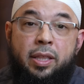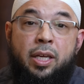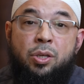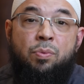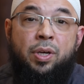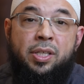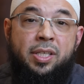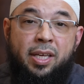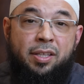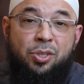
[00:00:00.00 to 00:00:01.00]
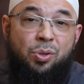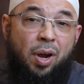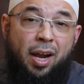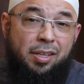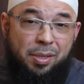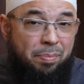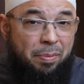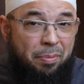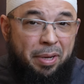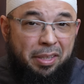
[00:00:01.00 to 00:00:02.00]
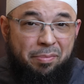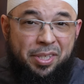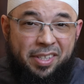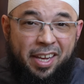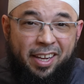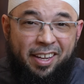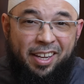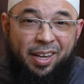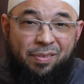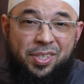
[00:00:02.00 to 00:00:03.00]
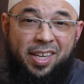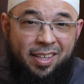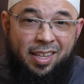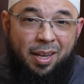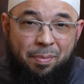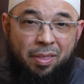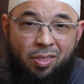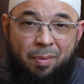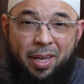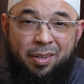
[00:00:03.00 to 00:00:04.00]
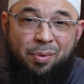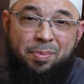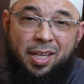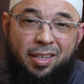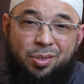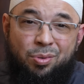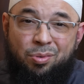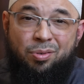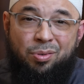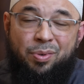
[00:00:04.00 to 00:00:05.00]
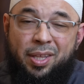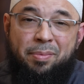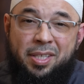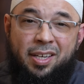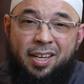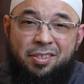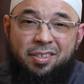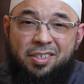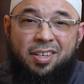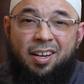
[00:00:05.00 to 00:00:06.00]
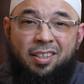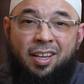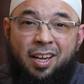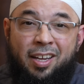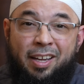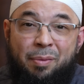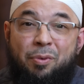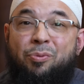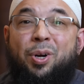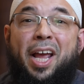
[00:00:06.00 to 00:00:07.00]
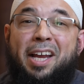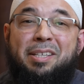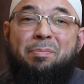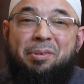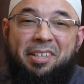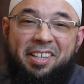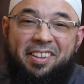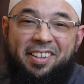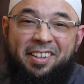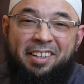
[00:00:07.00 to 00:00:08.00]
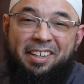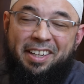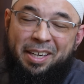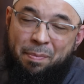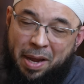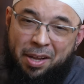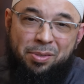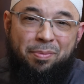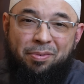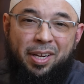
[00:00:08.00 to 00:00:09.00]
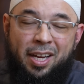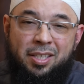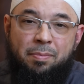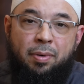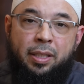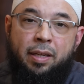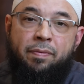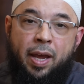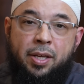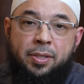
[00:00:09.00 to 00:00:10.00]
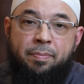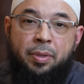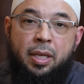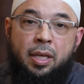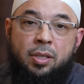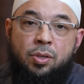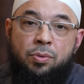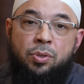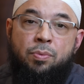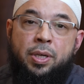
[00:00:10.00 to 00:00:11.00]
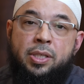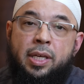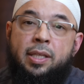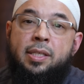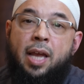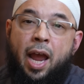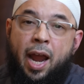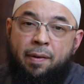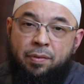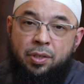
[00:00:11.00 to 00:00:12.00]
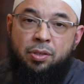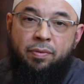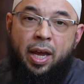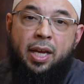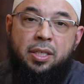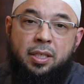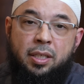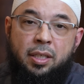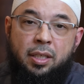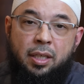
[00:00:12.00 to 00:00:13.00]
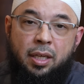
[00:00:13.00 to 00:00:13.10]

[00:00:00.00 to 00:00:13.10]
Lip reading: then you want to say this dua. Some people make the mistake of saying Dhahaba adh-dhama'u, wabtallatil urooqu, thabata al-ajru, insha-Allah, before they actually put anything in their mouths, before they actually break their fast. So you want to say this after you've actually